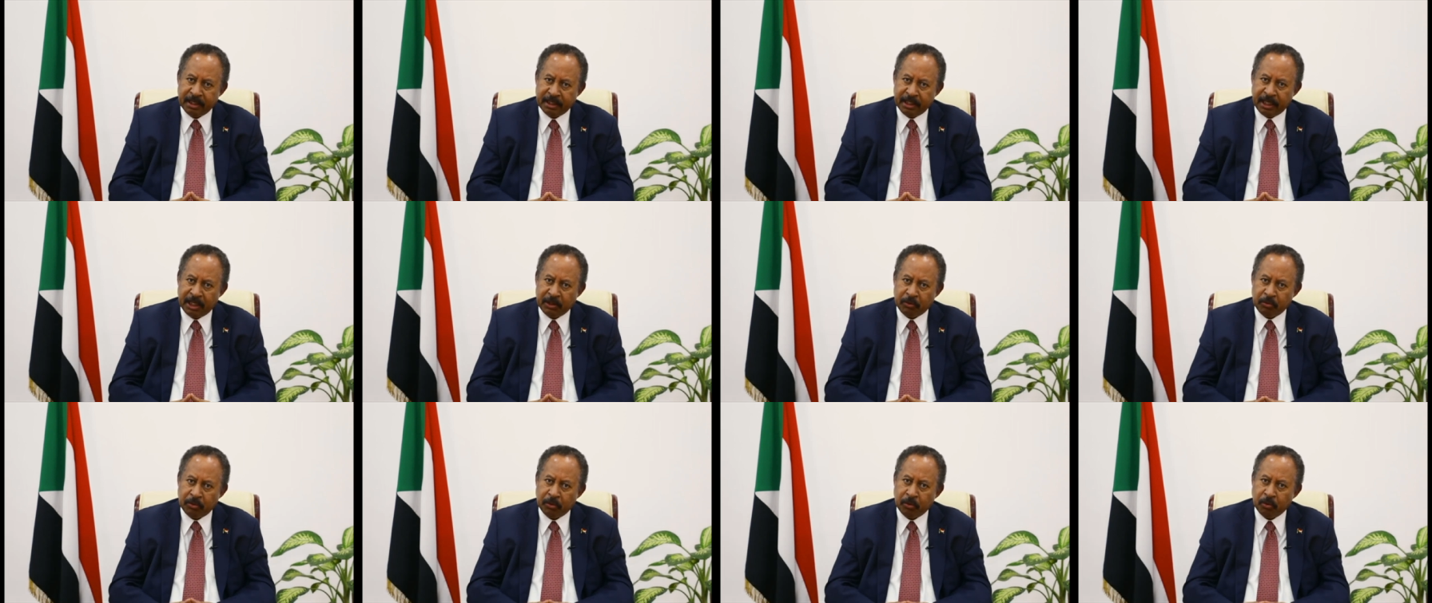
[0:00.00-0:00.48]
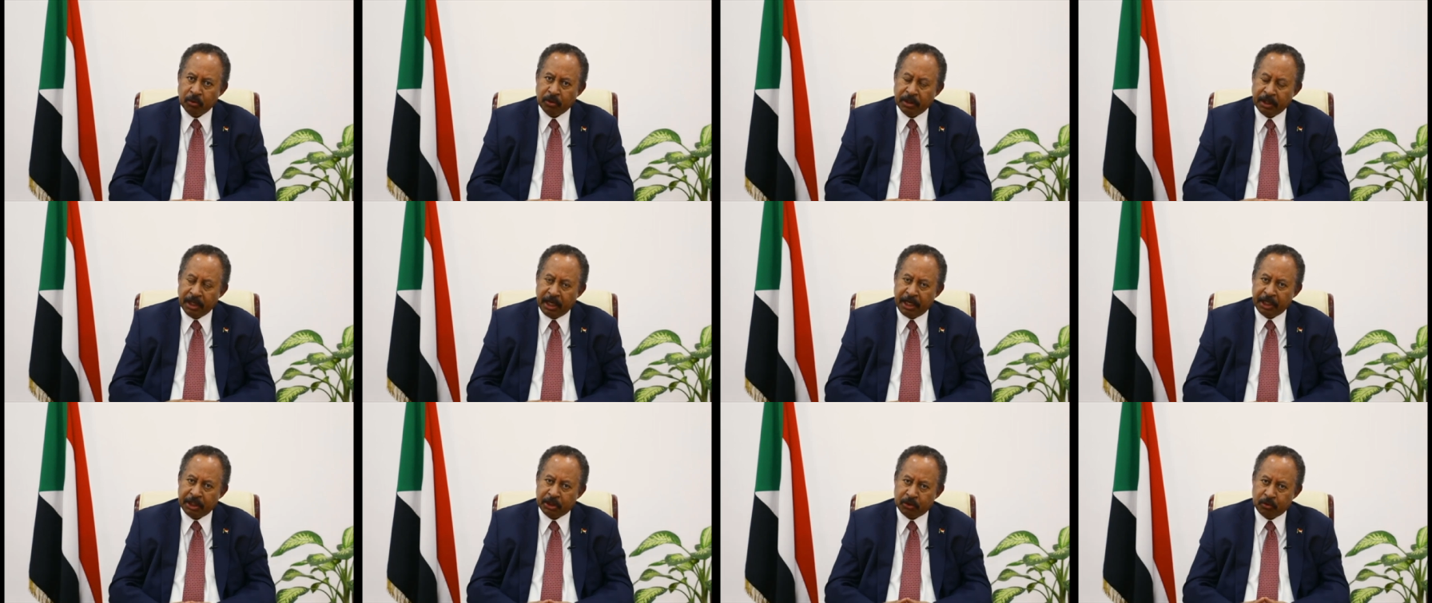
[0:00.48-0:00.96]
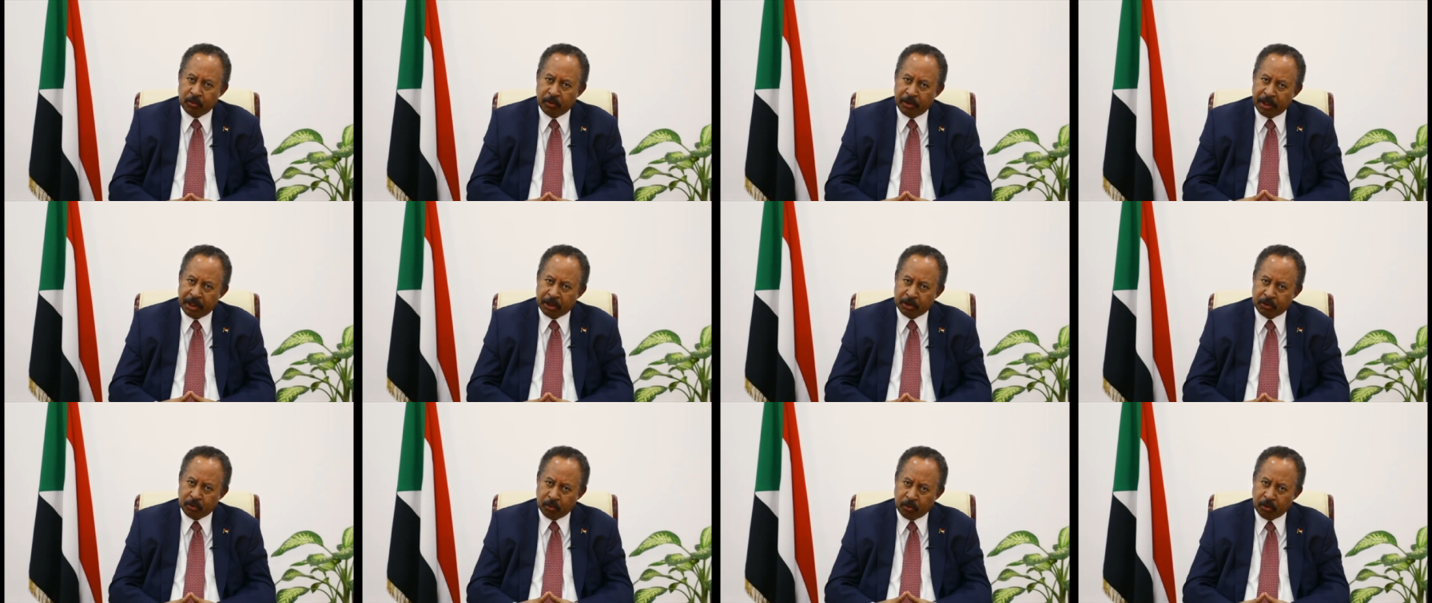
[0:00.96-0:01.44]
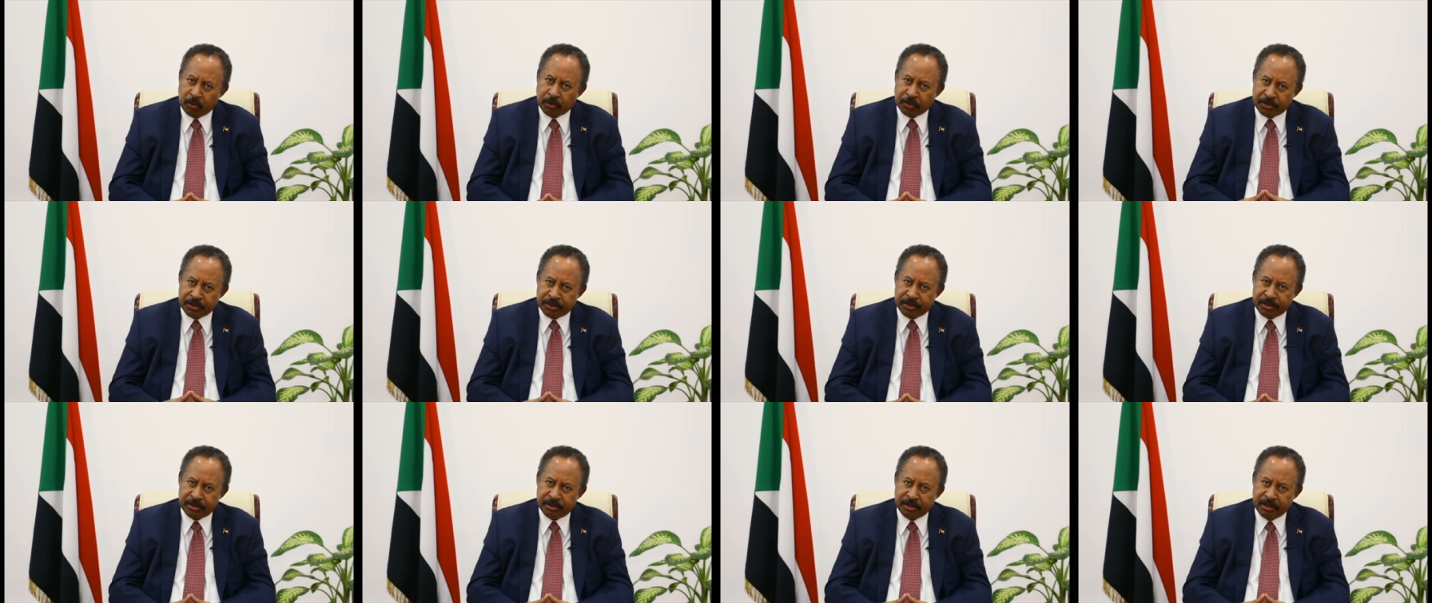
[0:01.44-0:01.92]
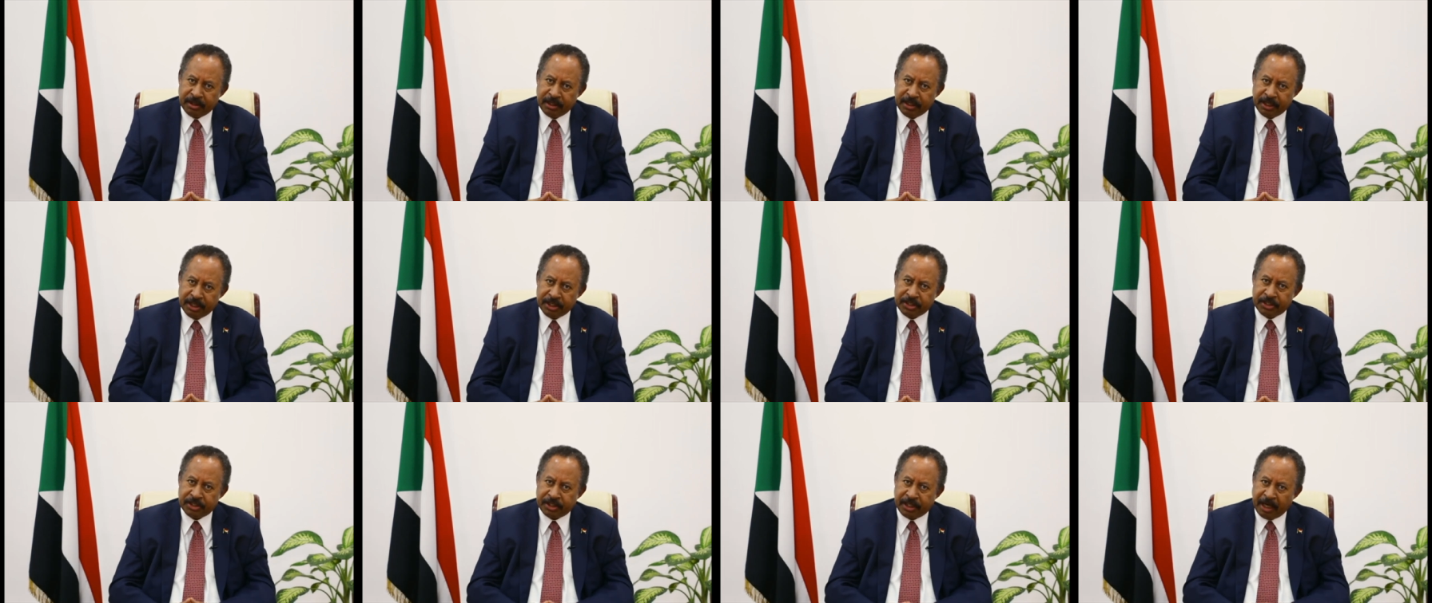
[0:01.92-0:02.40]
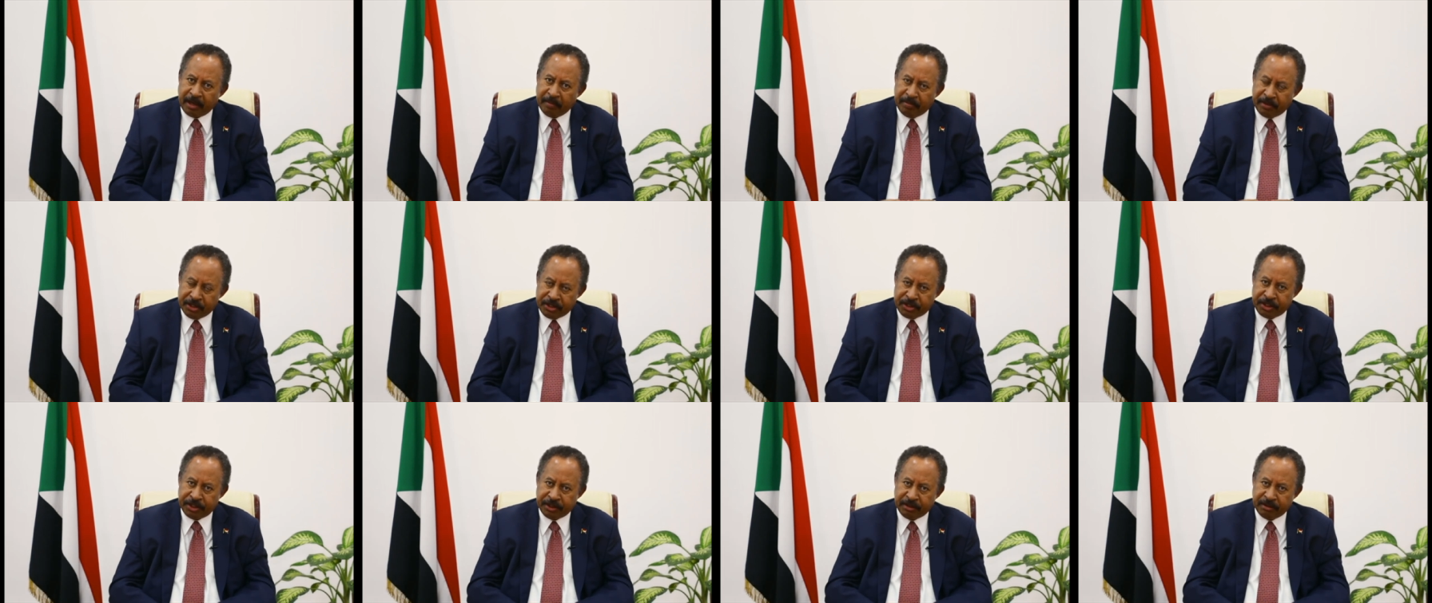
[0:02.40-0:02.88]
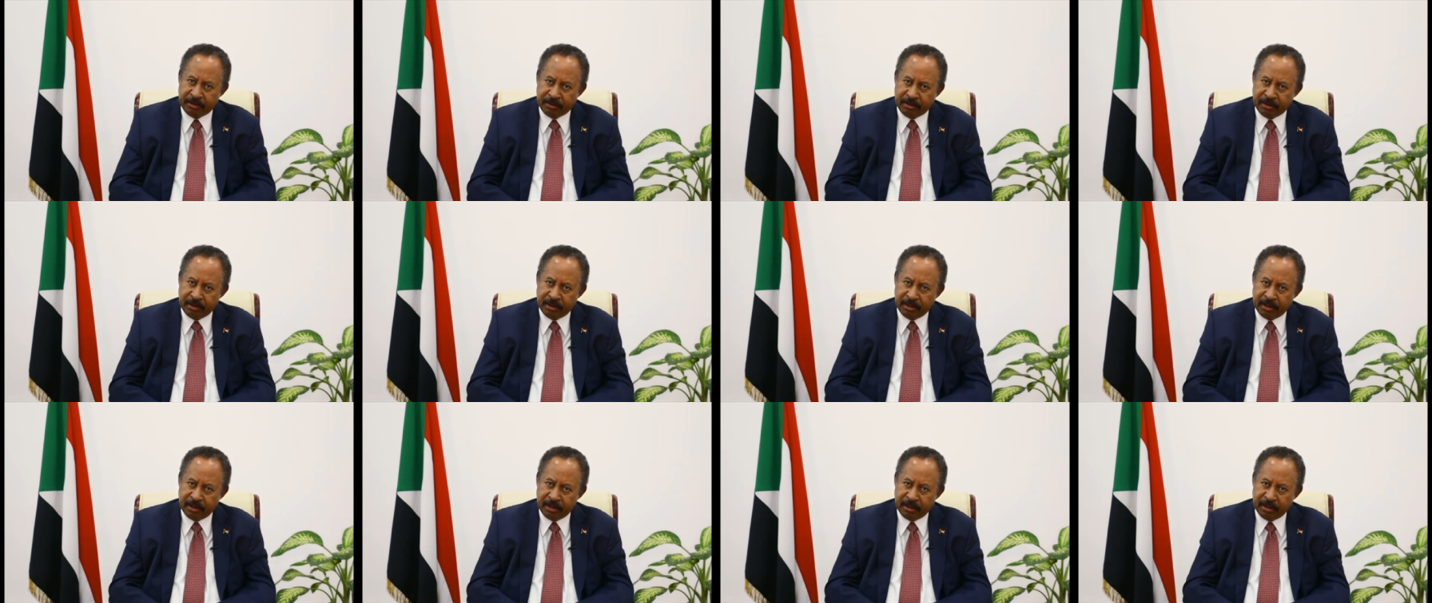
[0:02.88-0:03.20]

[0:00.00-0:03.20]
that we would like to work towards establishing